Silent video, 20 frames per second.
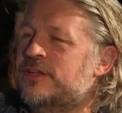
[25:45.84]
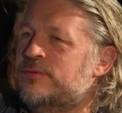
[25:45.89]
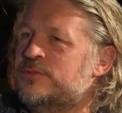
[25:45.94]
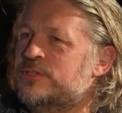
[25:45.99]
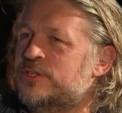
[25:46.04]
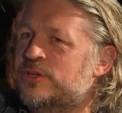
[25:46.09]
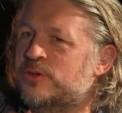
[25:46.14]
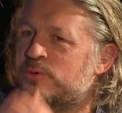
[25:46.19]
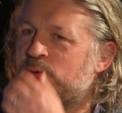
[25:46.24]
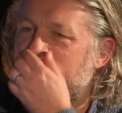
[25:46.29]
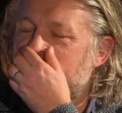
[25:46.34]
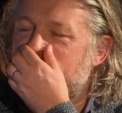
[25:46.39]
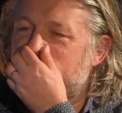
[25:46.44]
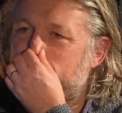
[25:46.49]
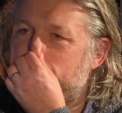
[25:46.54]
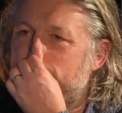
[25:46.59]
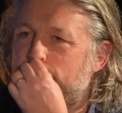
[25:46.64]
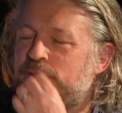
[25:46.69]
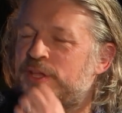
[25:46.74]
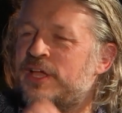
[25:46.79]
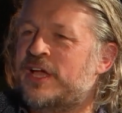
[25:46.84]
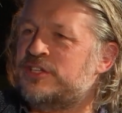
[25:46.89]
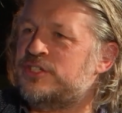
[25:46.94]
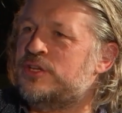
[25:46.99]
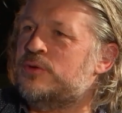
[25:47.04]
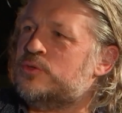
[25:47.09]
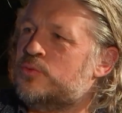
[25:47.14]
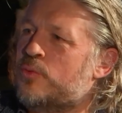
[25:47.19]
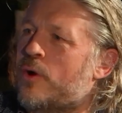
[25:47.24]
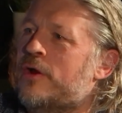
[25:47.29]
that it was a good way through. But yeah,
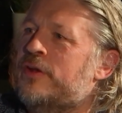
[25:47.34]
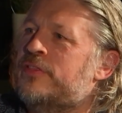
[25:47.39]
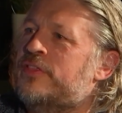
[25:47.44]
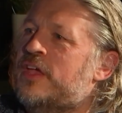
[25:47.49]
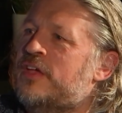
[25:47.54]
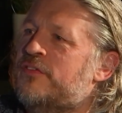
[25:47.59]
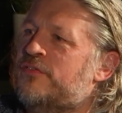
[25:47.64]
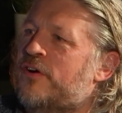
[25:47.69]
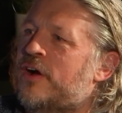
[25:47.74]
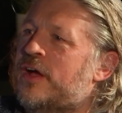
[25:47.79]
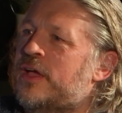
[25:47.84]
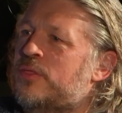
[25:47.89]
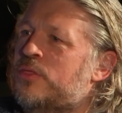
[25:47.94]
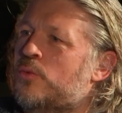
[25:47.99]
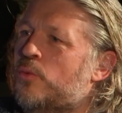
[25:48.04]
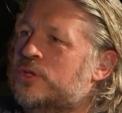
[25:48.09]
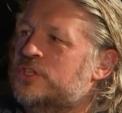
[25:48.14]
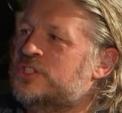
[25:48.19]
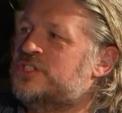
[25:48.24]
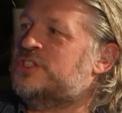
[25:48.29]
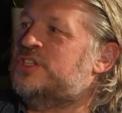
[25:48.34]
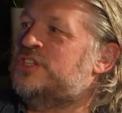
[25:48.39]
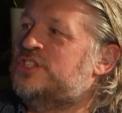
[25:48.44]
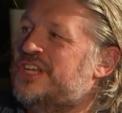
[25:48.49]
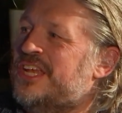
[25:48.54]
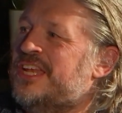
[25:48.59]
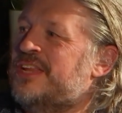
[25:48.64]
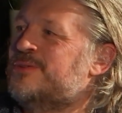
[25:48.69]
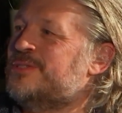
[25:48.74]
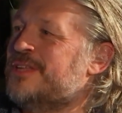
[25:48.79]
she was worried that once the
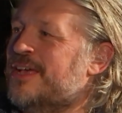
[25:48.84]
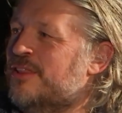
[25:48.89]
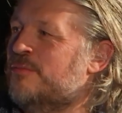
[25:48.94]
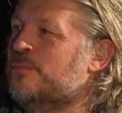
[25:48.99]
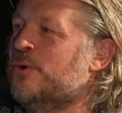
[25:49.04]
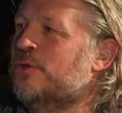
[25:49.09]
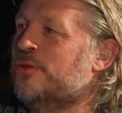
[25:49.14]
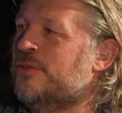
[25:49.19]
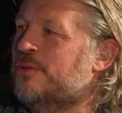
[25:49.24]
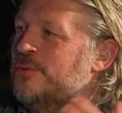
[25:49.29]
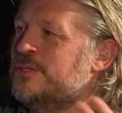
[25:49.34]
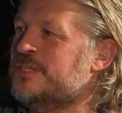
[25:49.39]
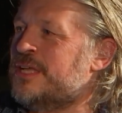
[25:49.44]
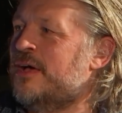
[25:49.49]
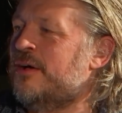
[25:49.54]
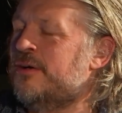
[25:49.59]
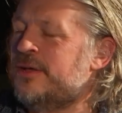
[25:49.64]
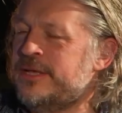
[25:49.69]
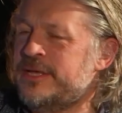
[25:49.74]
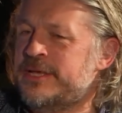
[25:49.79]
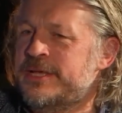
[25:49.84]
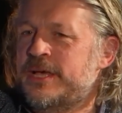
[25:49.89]
genie was out of the bottle, it was out.